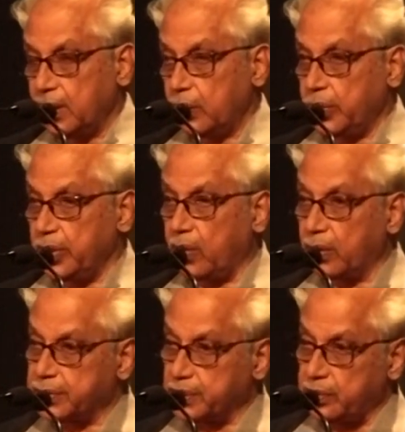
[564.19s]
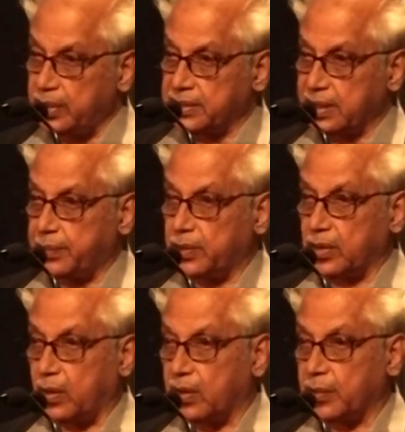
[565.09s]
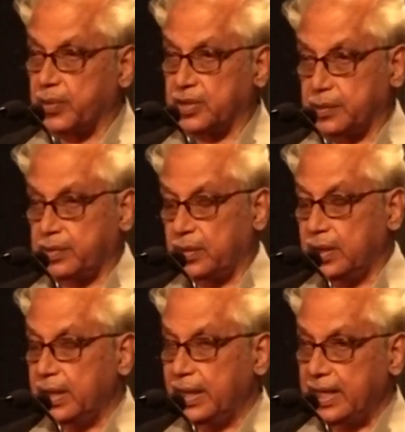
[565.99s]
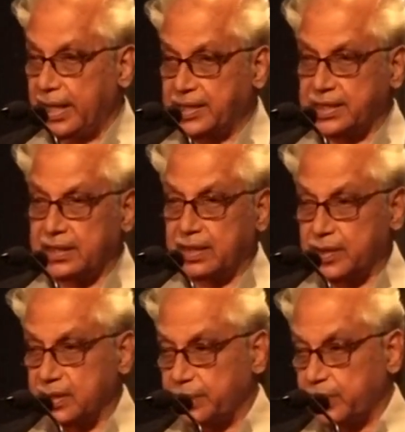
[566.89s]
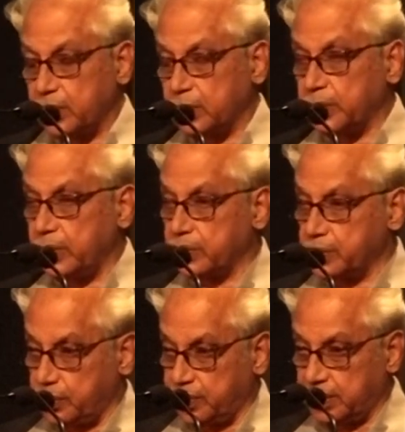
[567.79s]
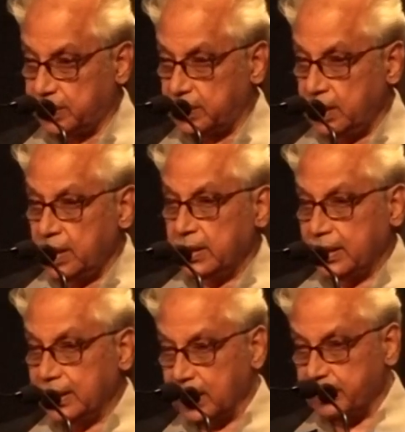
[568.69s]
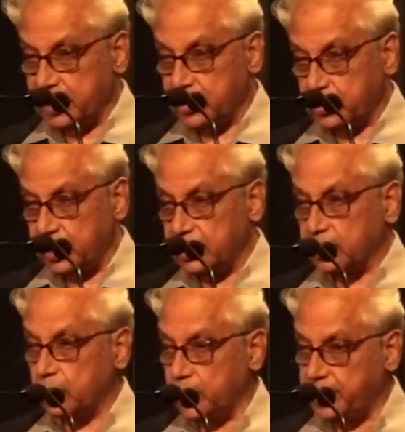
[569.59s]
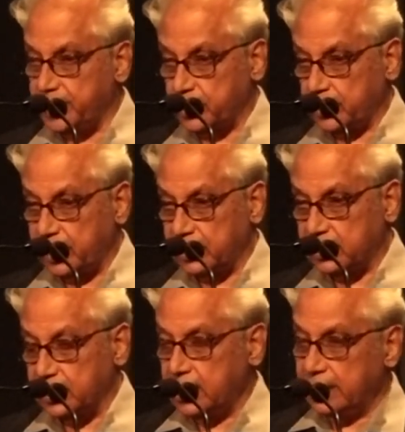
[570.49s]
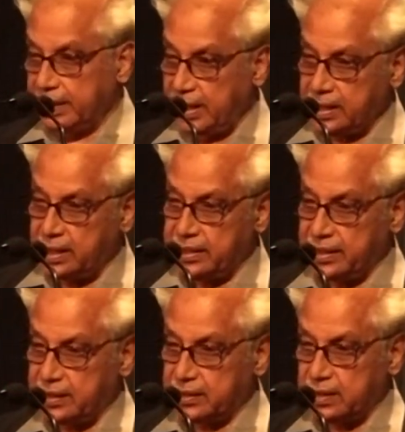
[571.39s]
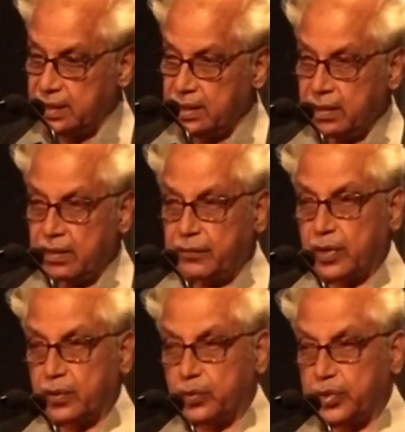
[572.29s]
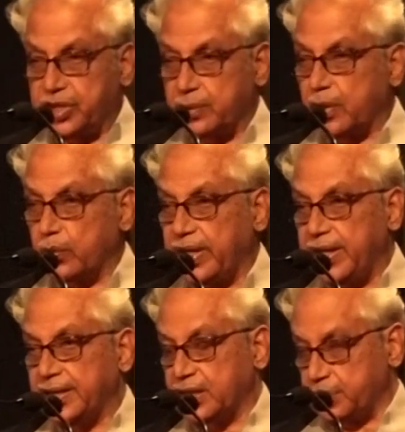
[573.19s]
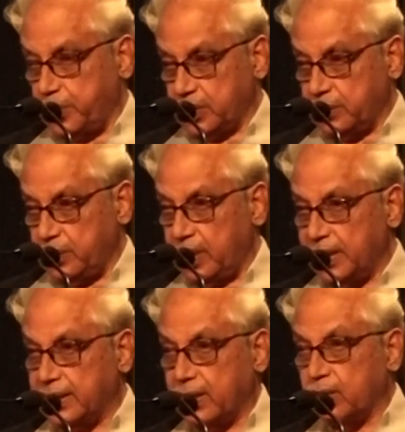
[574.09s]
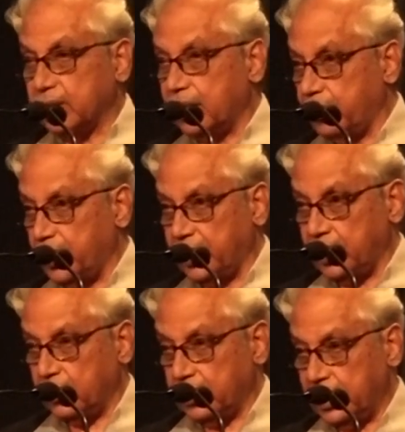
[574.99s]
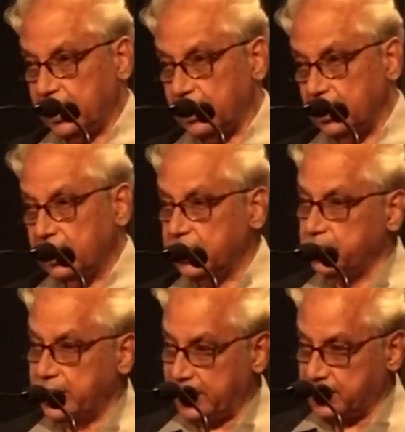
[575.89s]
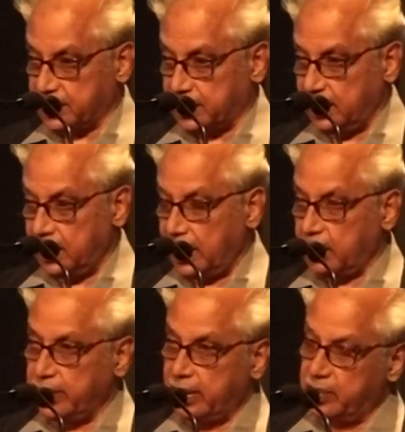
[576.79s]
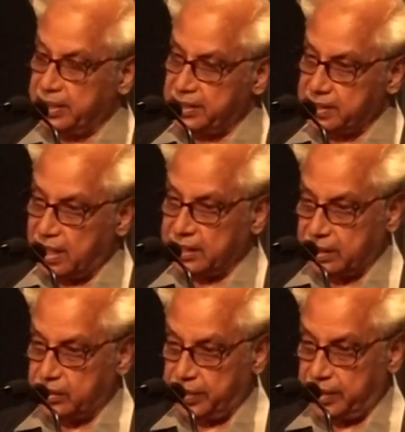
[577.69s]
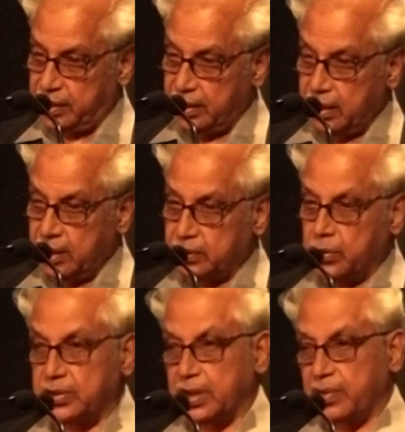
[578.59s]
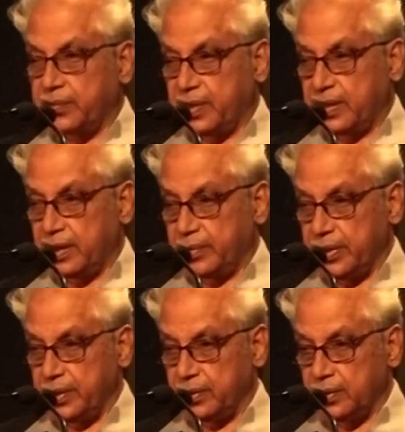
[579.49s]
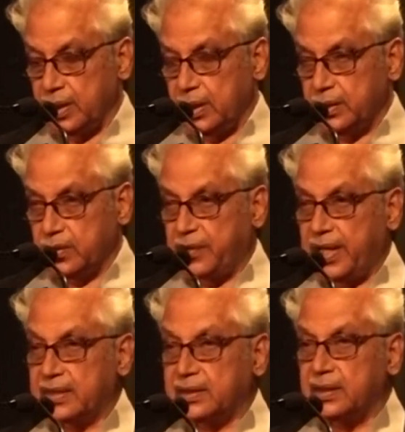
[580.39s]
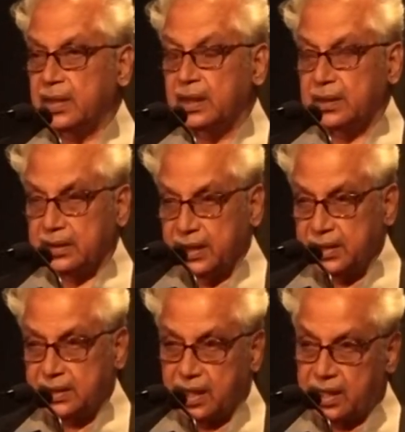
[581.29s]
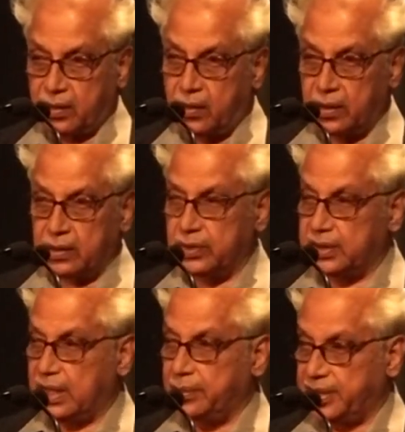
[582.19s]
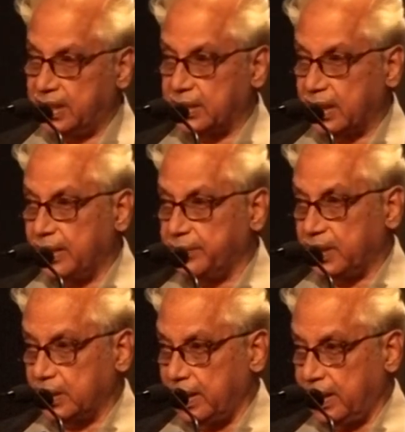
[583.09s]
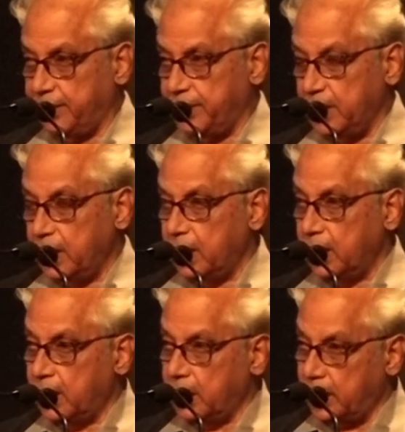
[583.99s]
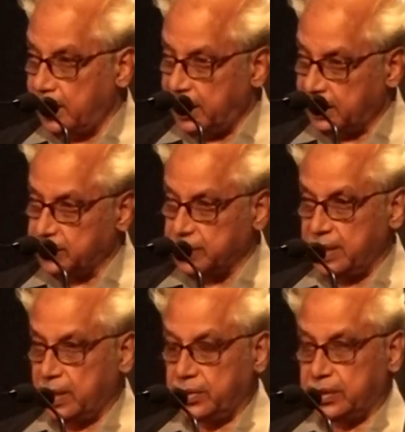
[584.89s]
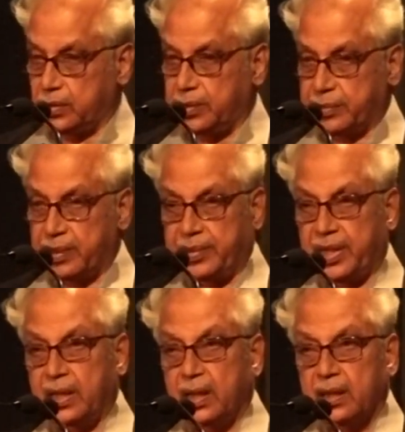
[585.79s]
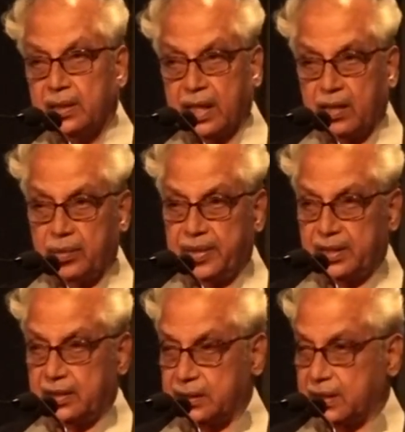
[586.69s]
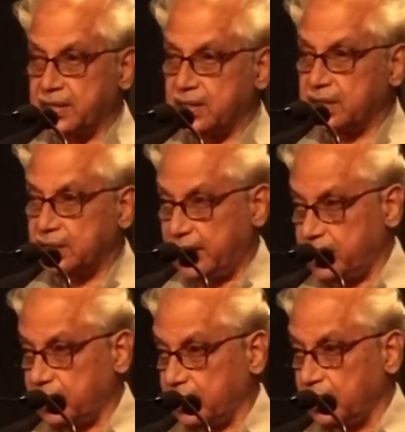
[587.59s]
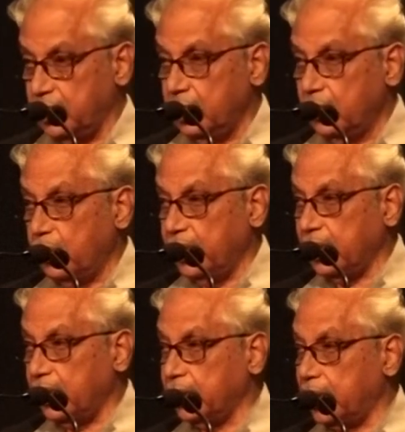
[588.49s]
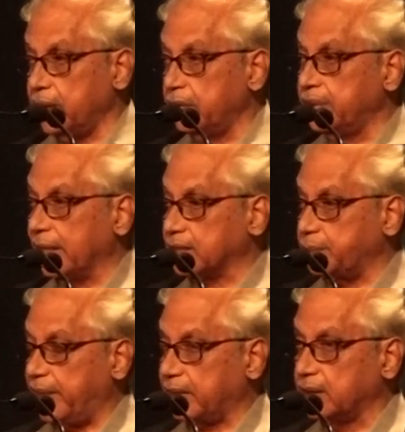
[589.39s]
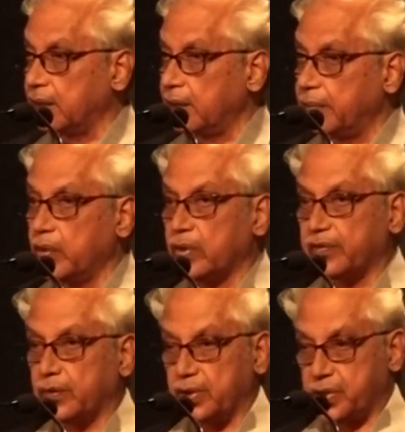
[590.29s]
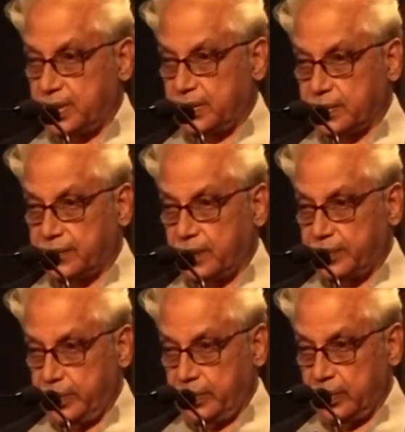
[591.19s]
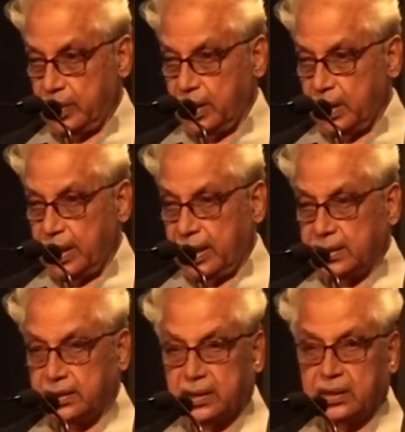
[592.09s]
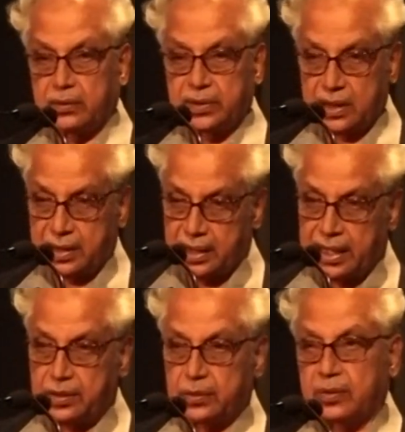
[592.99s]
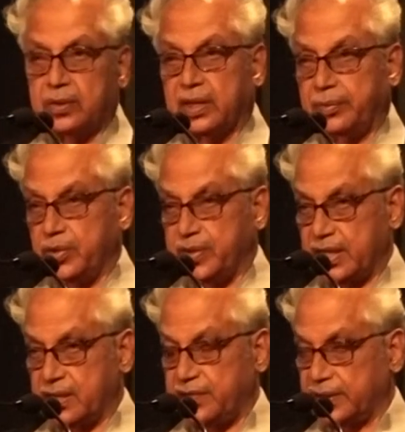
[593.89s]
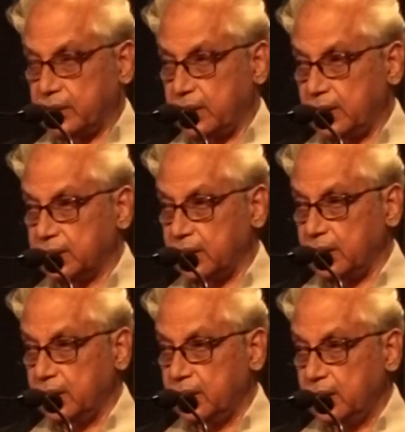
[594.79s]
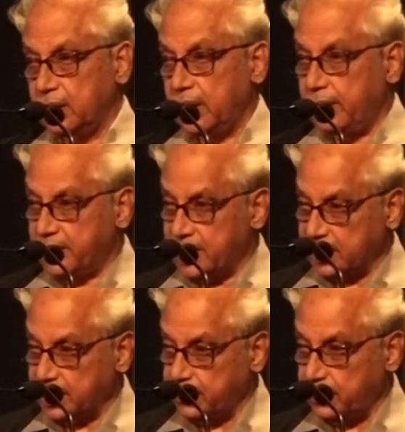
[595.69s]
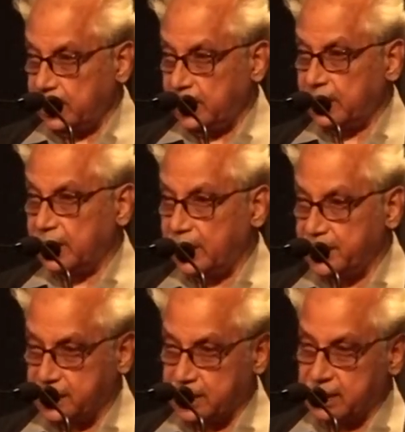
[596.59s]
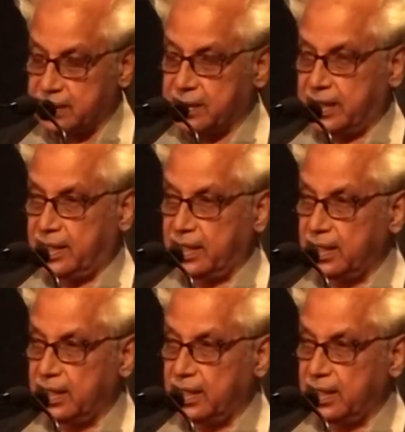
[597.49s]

We also will support all possible, extend our support to your students, incoming students, would-be students, their guardians, for whichever way it is possible, I cannot elaborate on all that. You test, and we have already started doing through some of our MOU. So friends, these are all with the limited time that I have, uh, I had to share with you, but maybe there will be a discussion session when I, uh, I would expect more of questions from you and uh, we shall try to give you satisfactory answer. Have a successful day, nice stay.